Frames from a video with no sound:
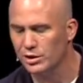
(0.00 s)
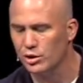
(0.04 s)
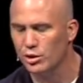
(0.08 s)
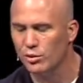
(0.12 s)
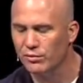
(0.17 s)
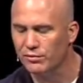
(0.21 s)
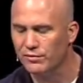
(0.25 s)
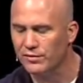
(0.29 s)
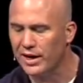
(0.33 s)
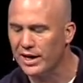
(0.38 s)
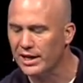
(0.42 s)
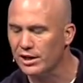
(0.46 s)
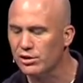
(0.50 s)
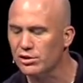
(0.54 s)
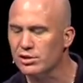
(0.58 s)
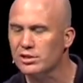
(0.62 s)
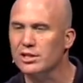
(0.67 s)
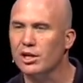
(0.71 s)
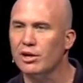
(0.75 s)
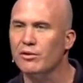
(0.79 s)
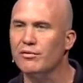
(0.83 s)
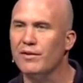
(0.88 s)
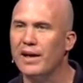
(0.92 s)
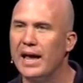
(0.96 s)
you find
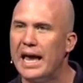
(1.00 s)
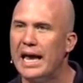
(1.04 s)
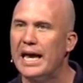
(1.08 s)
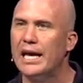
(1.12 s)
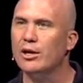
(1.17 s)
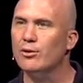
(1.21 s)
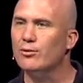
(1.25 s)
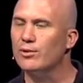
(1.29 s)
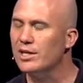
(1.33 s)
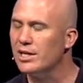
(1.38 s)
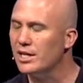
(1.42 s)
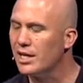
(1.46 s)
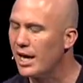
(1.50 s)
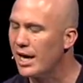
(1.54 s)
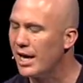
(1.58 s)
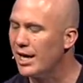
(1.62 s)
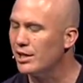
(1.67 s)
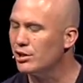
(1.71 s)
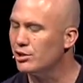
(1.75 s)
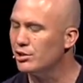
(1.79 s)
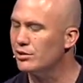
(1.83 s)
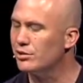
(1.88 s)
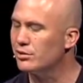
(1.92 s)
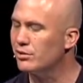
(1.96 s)
yourself angry,
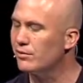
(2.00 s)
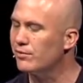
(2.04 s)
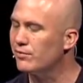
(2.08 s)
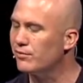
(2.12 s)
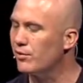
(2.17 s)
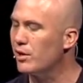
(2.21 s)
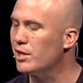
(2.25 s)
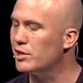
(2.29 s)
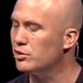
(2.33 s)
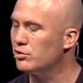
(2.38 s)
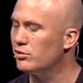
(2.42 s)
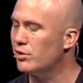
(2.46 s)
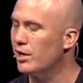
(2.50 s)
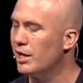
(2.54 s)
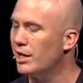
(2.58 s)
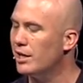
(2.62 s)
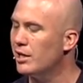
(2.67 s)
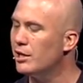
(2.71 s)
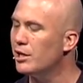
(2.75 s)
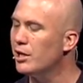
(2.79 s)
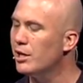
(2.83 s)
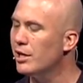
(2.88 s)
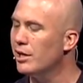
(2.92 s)
anxious, or frustrated